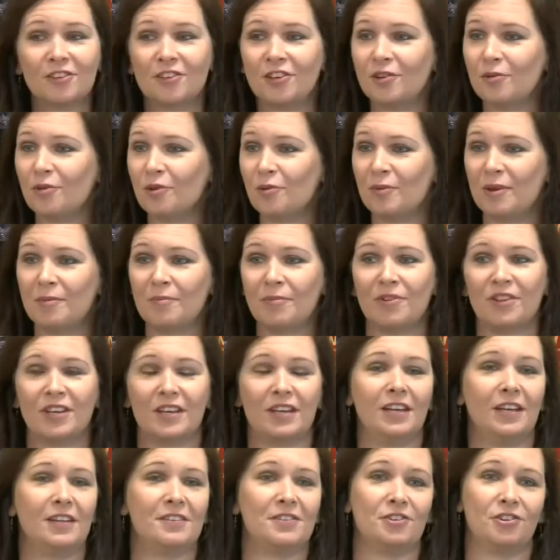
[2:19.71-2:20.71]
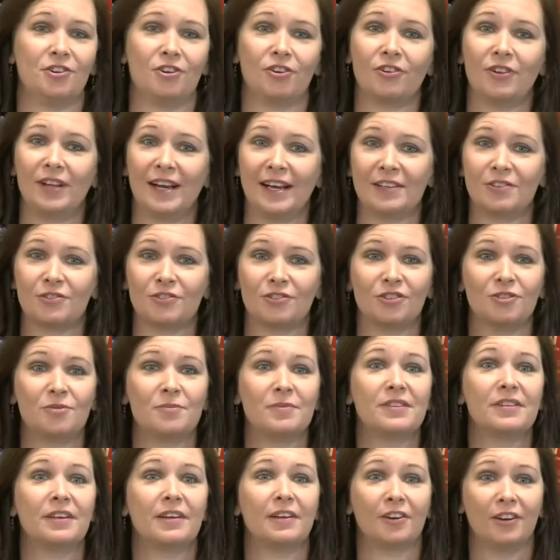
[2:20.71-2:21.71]
you remember the kids in your
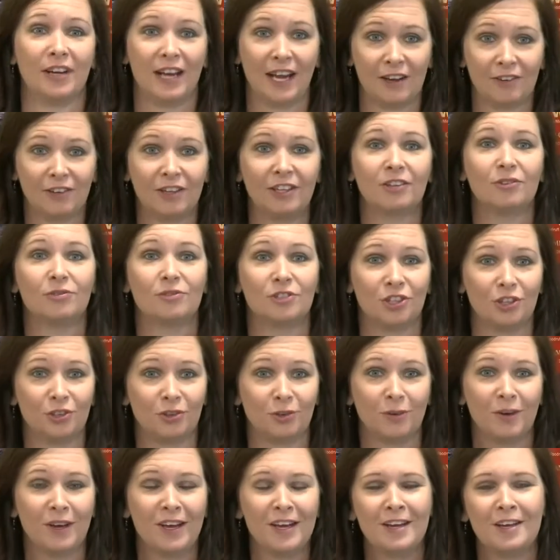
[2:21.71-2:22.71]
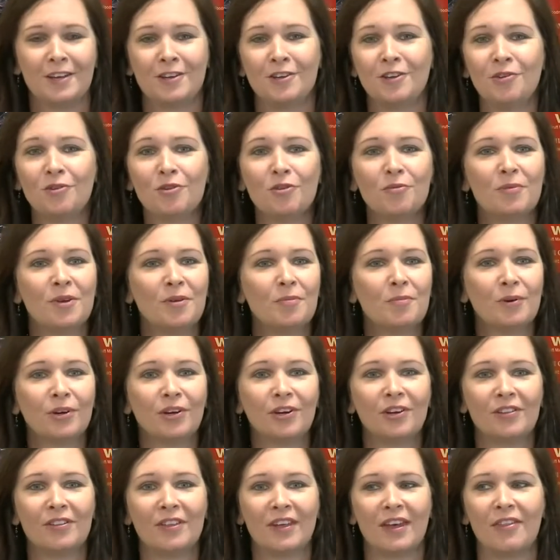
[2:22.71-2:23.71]
classrooms that are counting on you. You
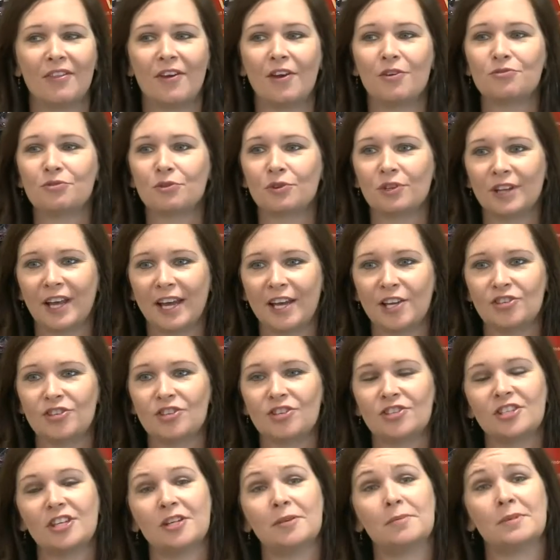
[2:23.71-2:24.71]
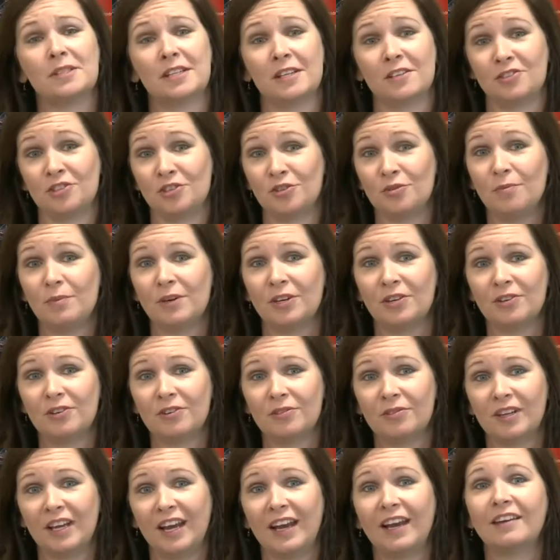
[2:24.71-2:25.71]
remember that those relationships that you
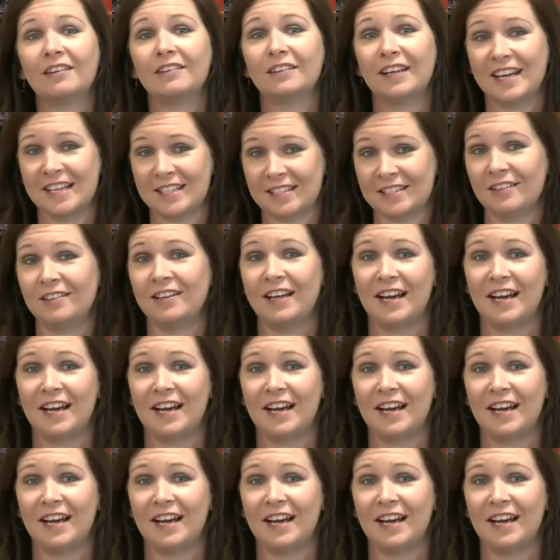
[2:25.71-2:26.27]
build can last a